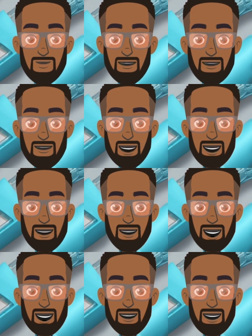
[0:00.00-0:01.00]
Weather and
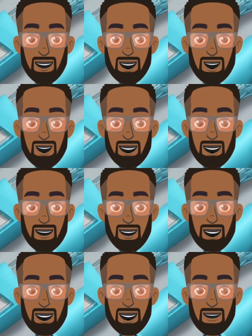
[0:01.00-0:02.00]
environmental
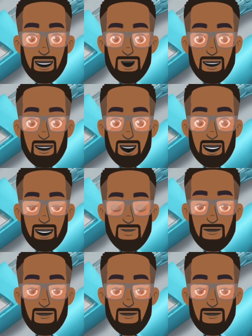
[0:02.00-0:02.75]
conditions may affect it,